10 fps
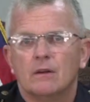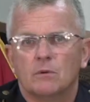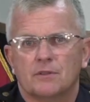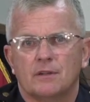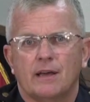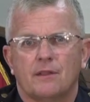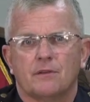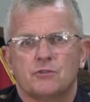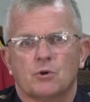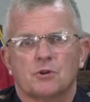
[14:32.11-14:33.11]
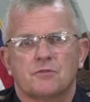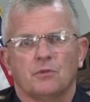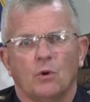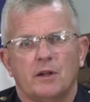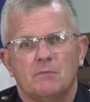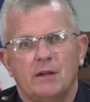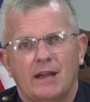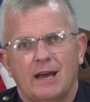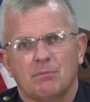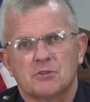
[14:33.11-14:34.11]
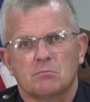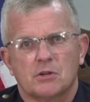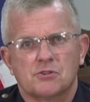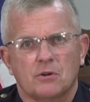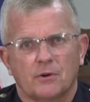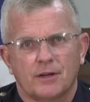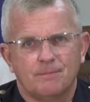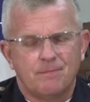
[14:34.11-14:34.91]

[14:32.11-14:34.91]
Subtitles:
with the death of George Floyd in Minneapolis, Minnesota.